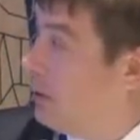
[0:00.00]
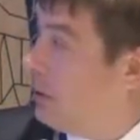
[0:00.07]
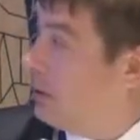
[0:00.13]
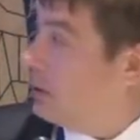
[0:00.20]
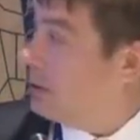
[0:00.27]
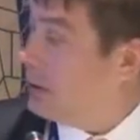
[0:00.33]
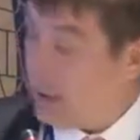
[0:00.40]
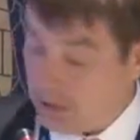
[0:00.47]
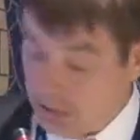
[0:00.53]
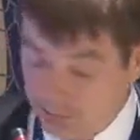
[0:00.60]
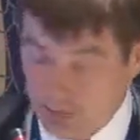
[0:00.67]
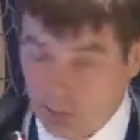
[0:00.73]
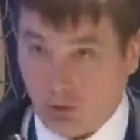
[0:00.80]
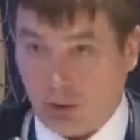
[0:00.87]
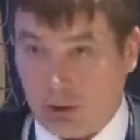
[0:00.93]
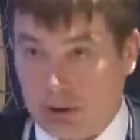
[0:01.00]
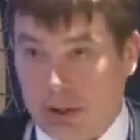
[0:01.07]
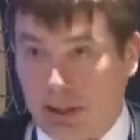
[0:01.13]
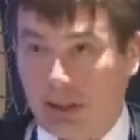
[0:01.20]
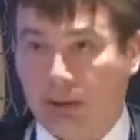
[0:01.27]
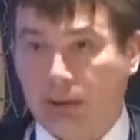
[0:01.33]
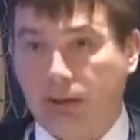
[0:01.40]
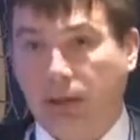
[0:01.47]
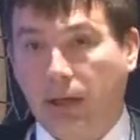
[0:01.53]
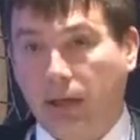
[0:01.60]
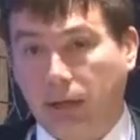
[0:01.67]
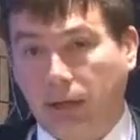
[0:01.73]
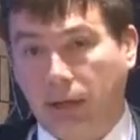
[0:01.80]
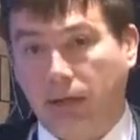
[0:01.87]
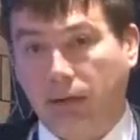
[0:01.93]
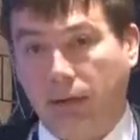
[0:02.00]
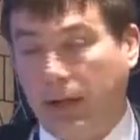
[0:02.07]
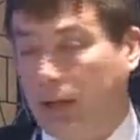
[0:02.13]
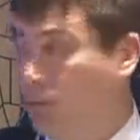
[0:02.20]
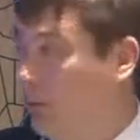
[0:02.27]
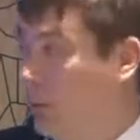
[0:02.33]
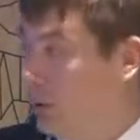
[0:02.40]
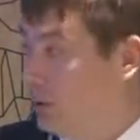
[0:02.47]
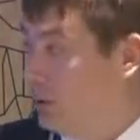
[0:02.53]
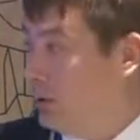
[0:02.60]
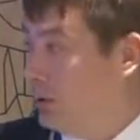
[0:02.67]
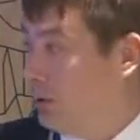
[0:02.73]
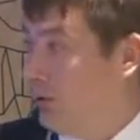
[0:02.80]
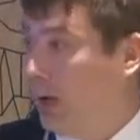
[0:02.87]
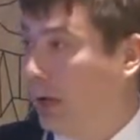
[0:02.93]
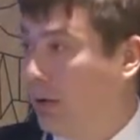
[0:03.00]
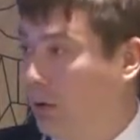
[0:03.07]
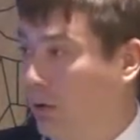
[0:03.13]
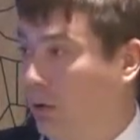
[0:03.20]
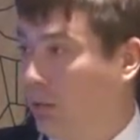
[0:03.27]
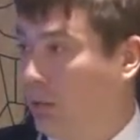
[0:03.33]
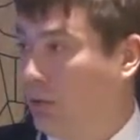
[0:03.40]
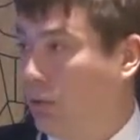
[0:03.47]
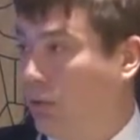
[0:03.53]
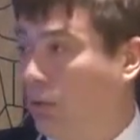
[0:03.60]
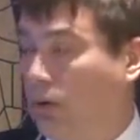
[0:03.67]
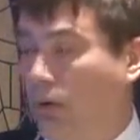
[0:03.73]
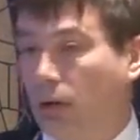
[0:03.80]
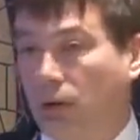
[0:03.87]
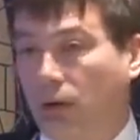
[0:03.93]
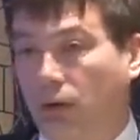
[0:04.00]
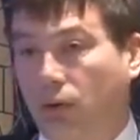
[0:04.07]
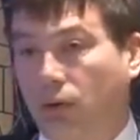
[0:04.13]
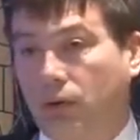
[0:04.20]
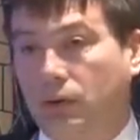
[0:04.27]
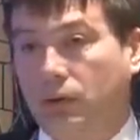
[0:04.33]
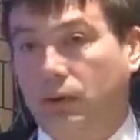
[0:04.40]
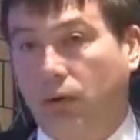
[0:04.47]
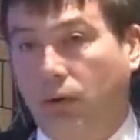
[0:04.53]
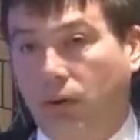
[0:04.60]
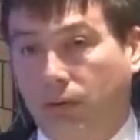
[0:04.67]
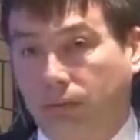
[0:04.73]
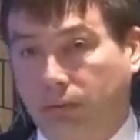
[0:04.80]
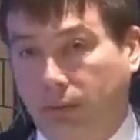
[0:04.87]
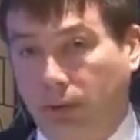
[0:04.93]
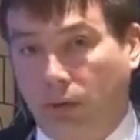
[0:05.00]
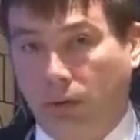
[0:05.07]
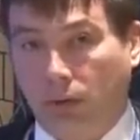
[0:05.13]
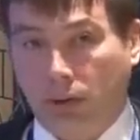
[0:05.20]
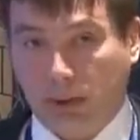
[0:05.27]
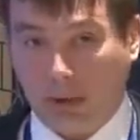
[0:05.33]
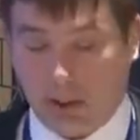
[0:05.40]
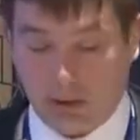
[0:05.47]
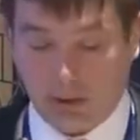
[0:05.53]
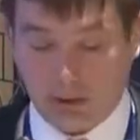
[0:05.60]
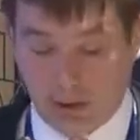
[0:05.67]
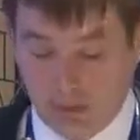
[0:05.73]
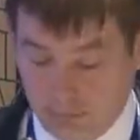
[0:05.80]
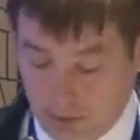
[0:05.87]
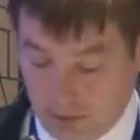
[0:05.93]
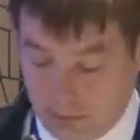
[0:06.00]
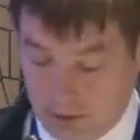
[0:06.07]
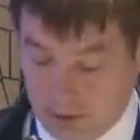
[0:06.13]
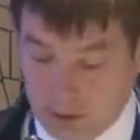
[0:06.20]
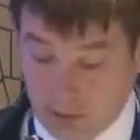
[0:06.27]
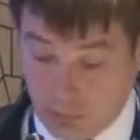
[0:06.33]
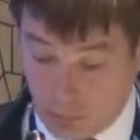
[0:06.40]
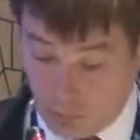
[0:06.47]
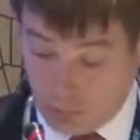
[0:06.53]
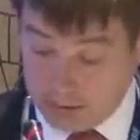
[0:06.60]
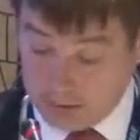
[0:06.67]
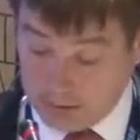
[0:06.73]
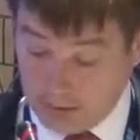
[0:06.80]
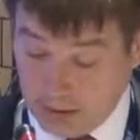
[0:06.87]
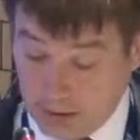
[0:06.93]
inside sphenoid sinus, and that was uncommon cause of sphenoid sinus inflammation with